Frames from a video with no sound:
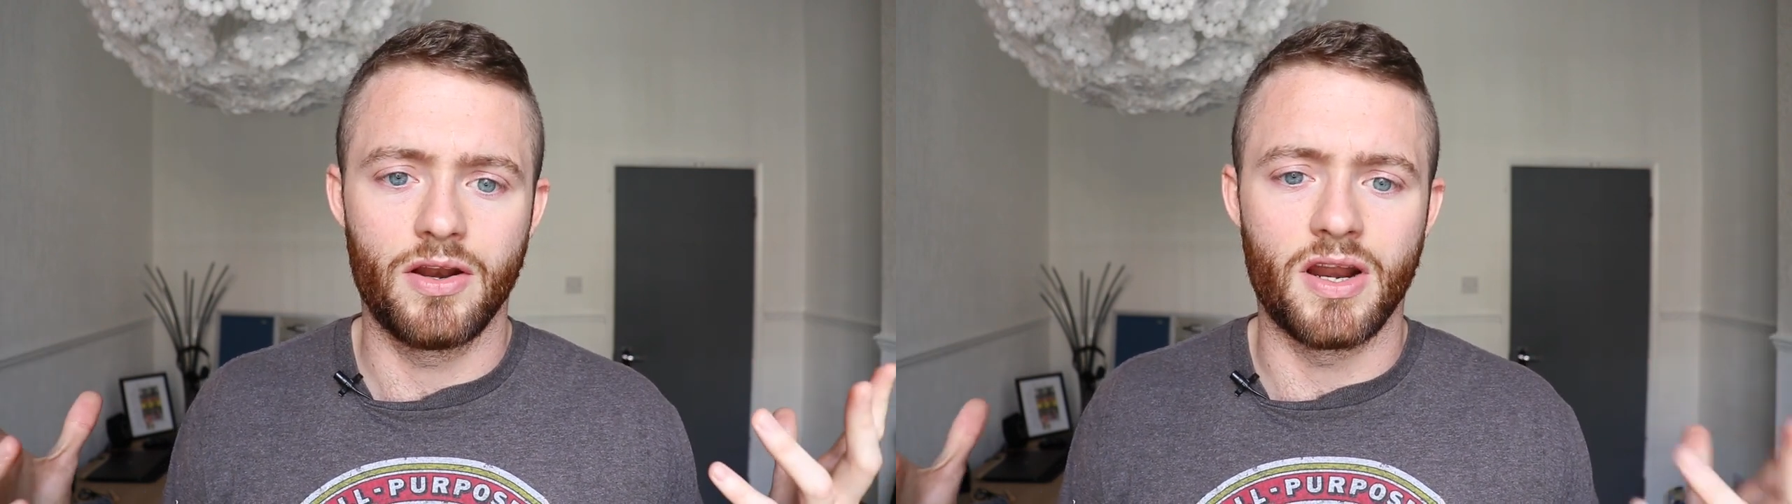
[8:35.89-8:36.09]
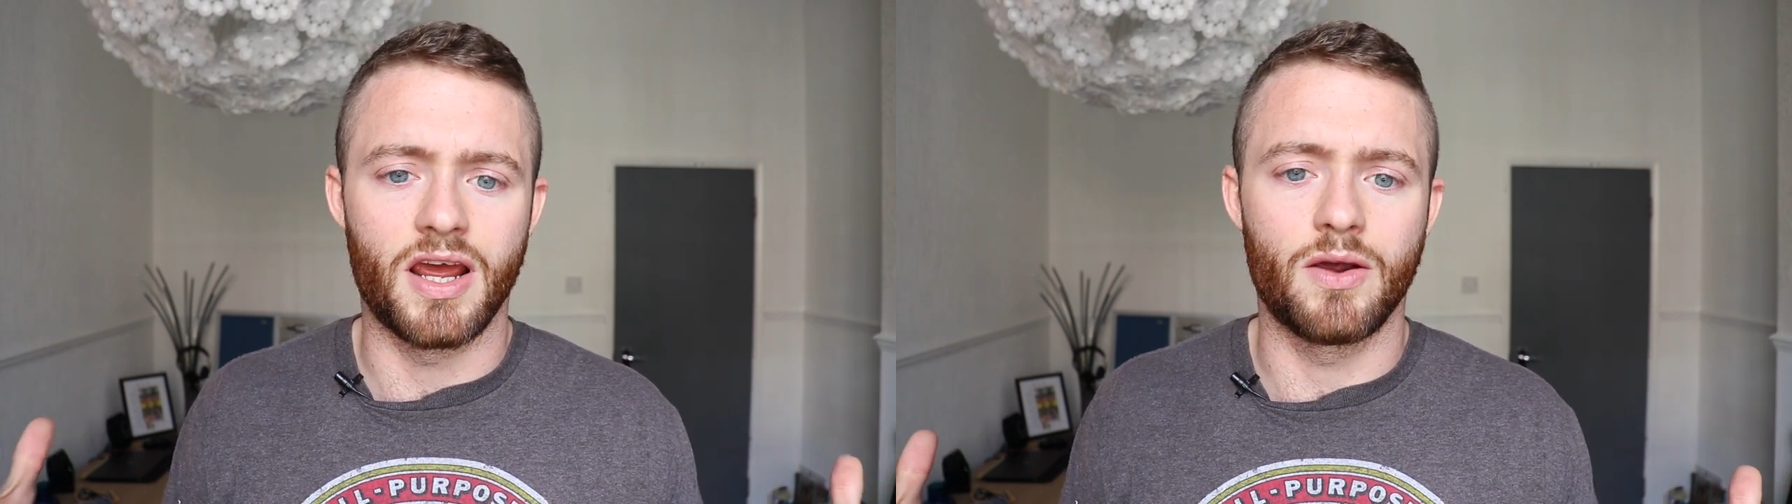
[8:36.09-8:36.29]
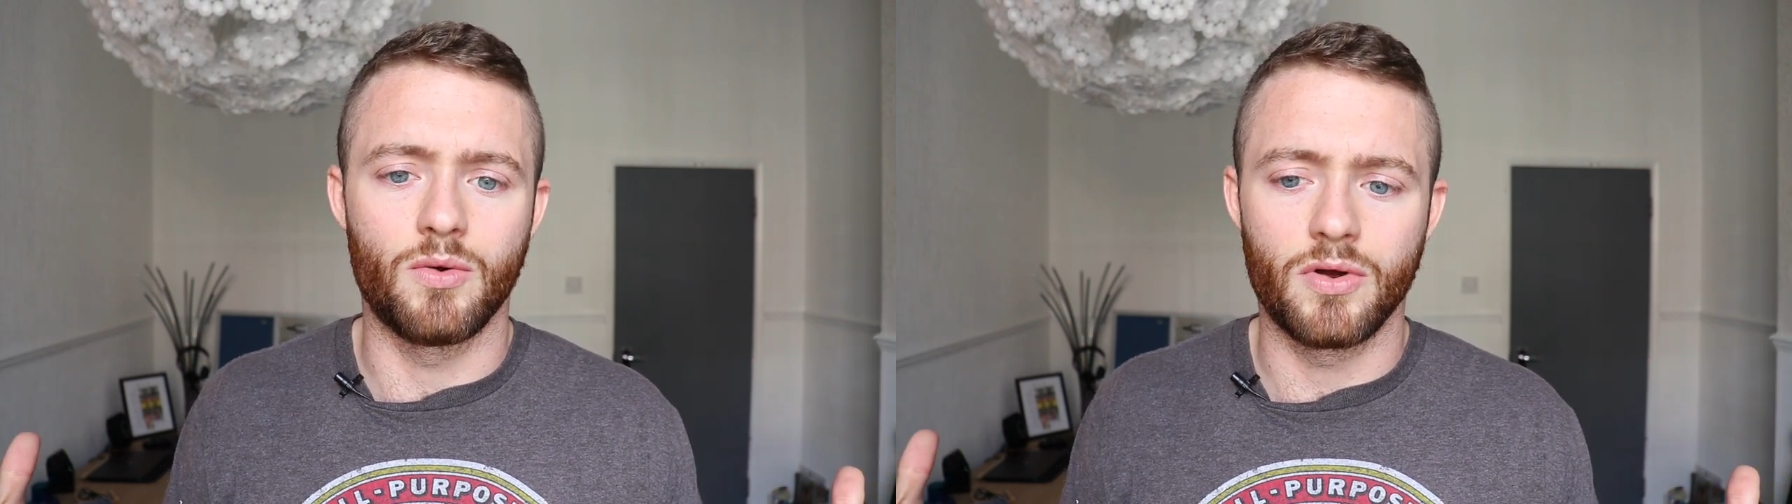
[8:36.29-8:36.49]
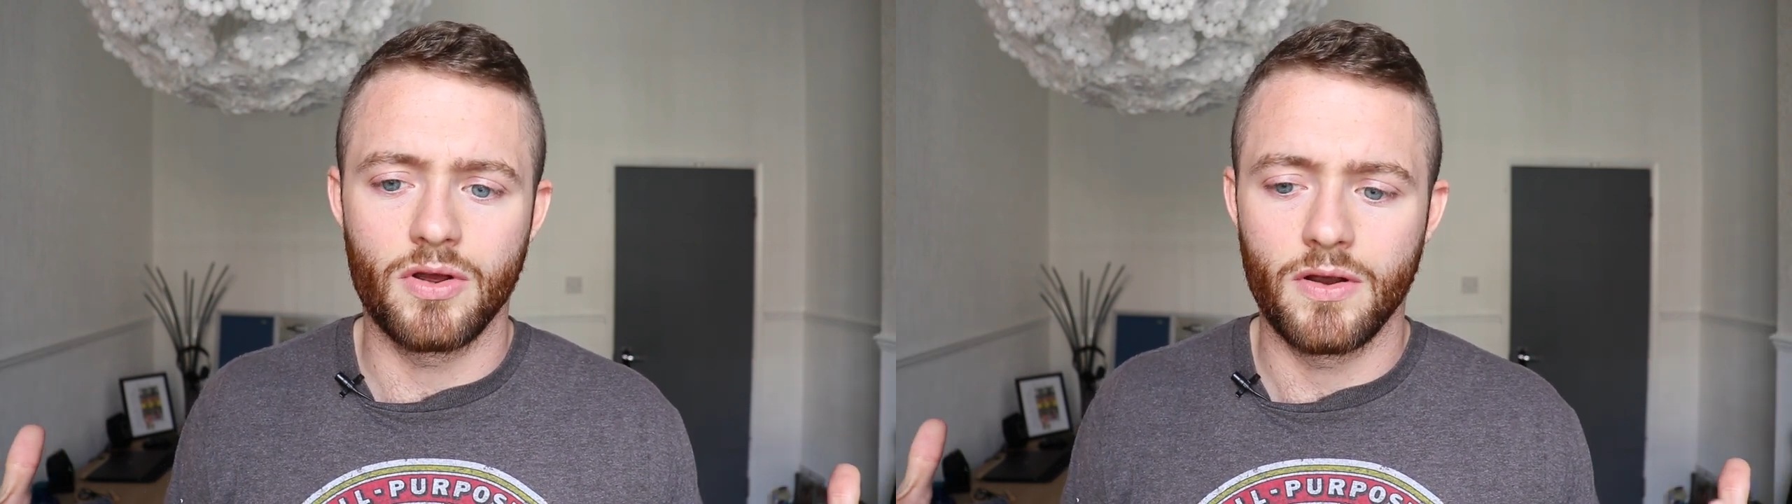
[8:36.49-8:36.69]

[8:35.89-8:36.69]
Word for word: Now,